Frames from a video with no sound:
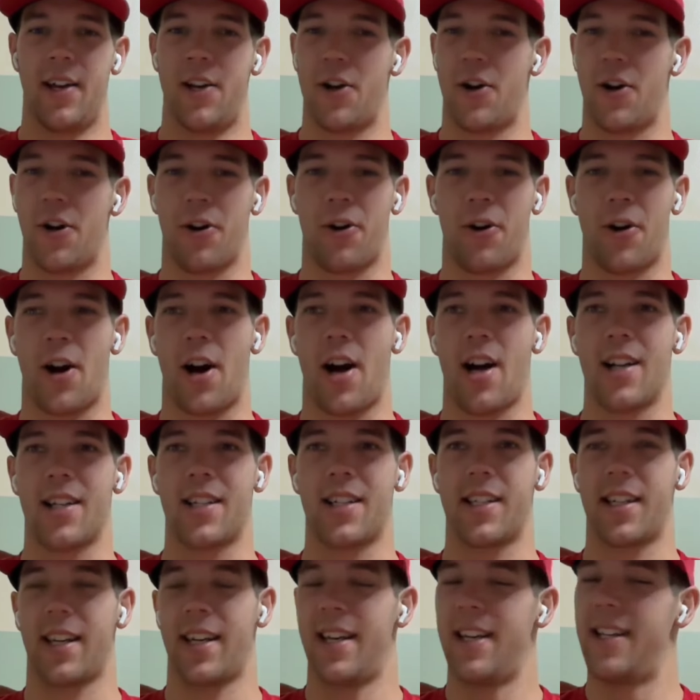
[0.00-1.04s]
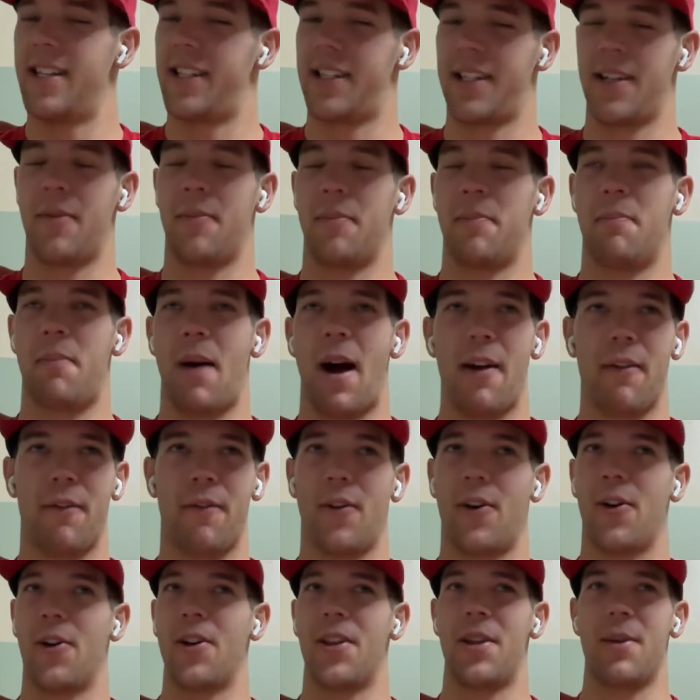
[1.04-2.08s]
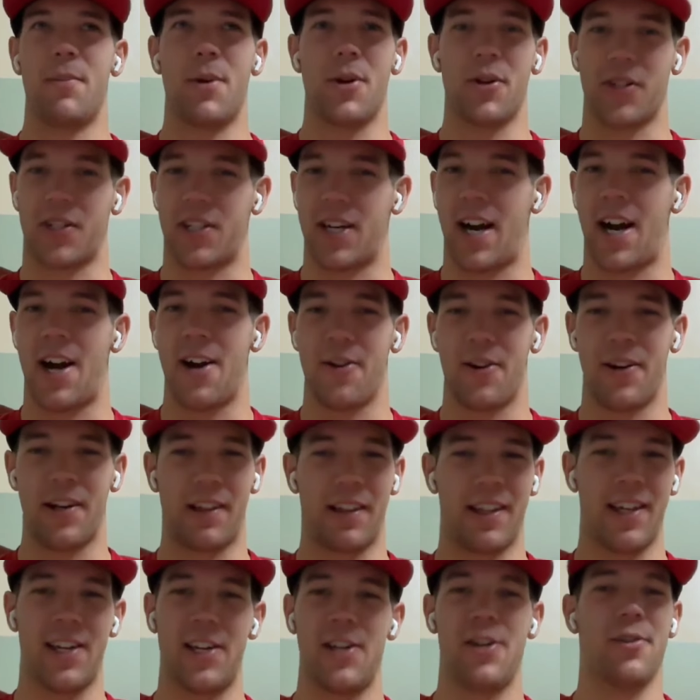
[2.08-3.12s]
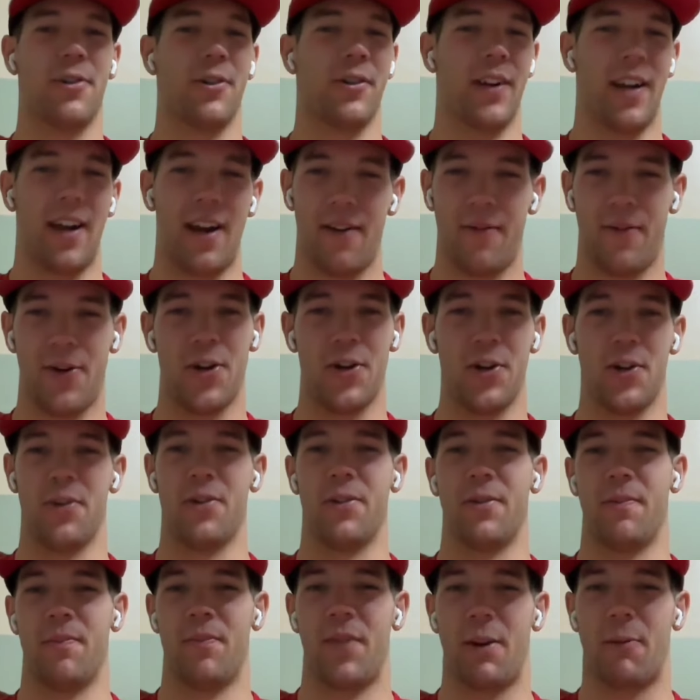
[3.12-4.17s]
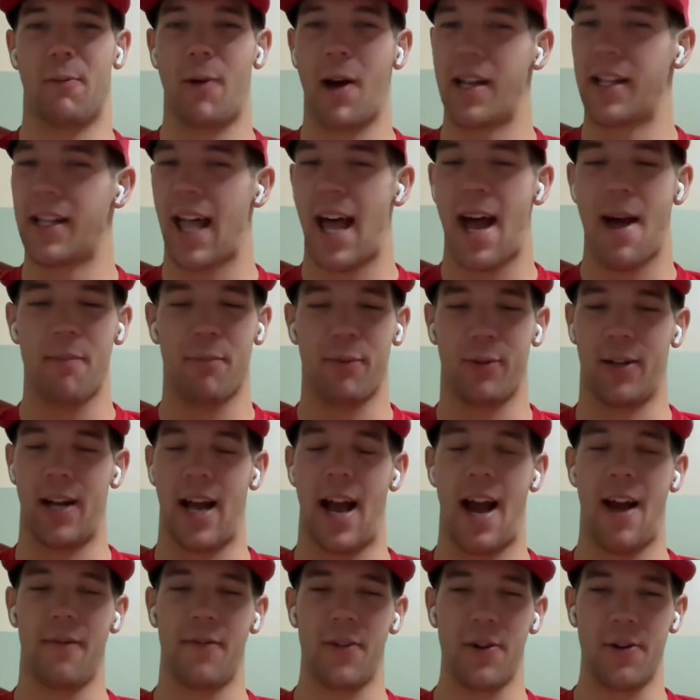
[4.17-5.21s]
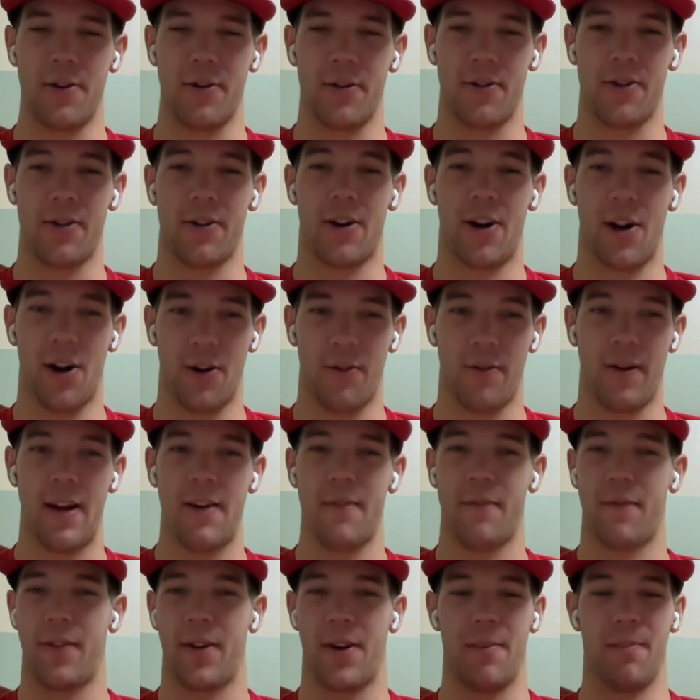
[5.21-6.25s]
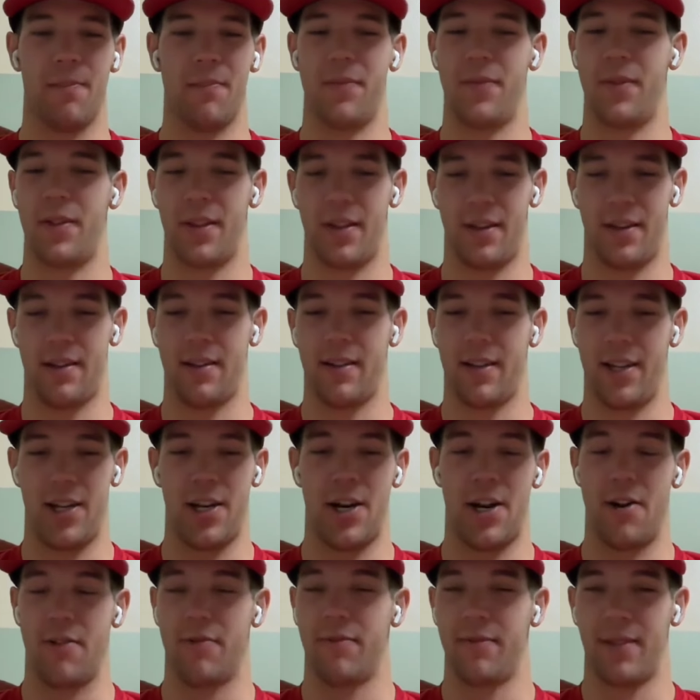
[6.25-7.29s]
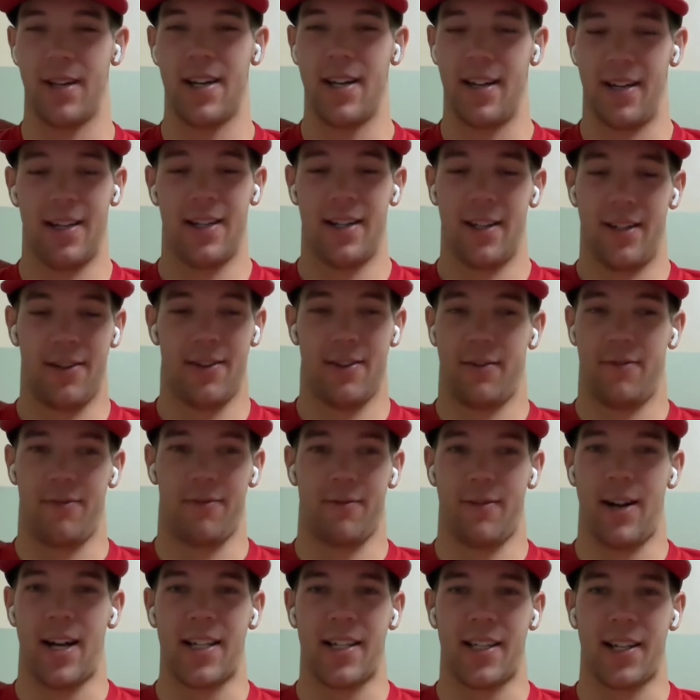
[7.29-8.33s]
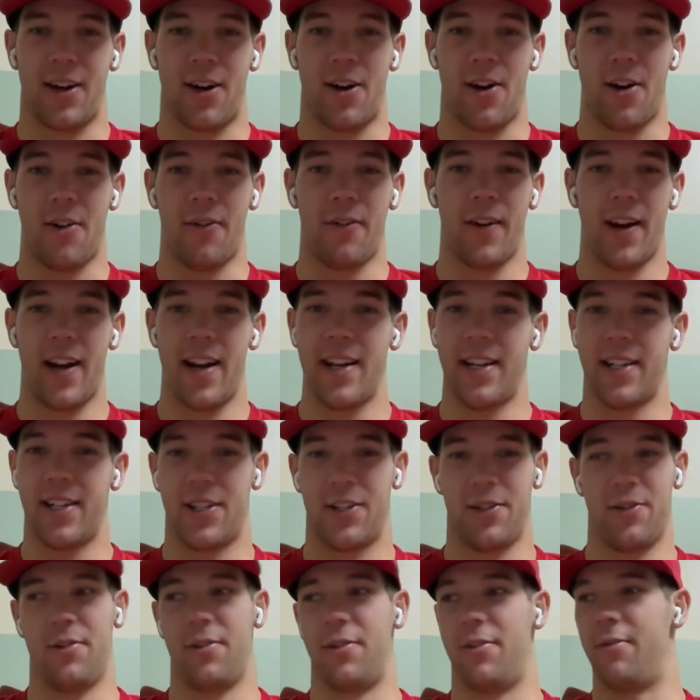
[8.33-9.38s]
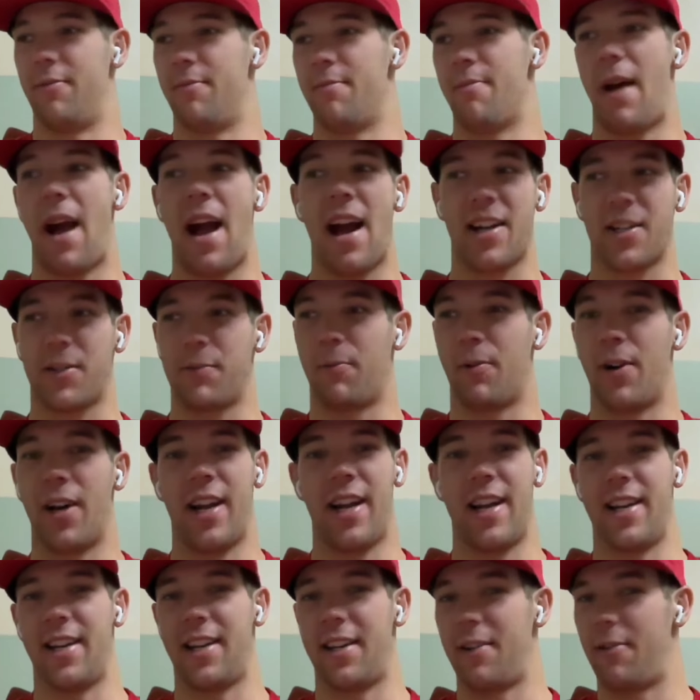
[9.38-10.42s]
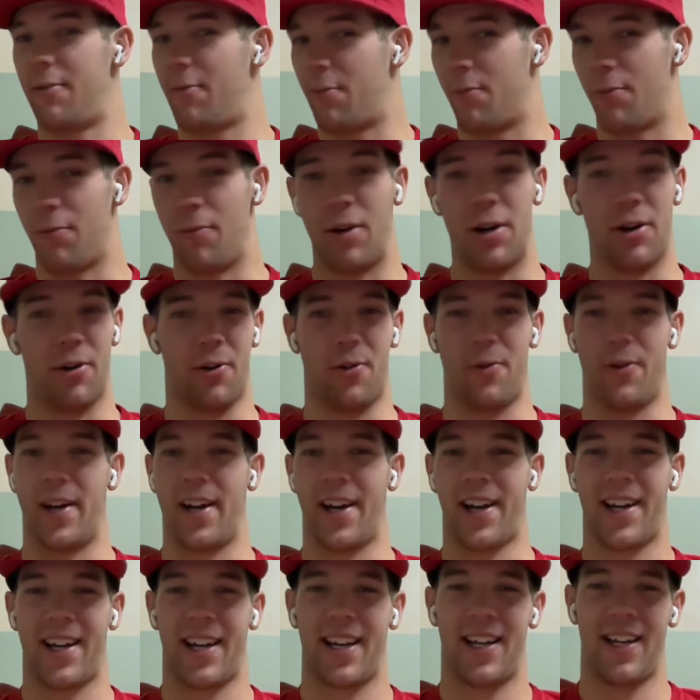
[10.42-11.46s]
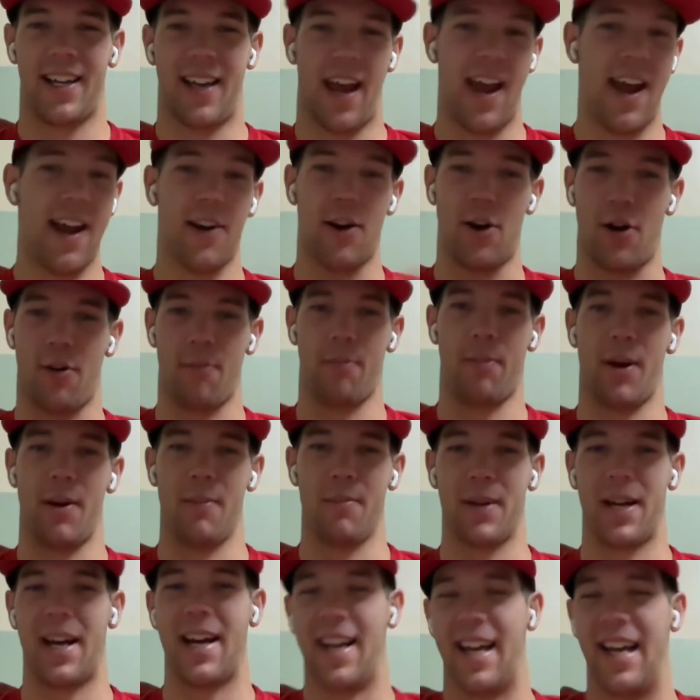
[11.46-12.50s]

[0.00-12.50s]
endurocross is by far the most tiring thing you'll ever do one lap will have your heart rate from you know, resting heart rate to max 180 real quick and arm pump.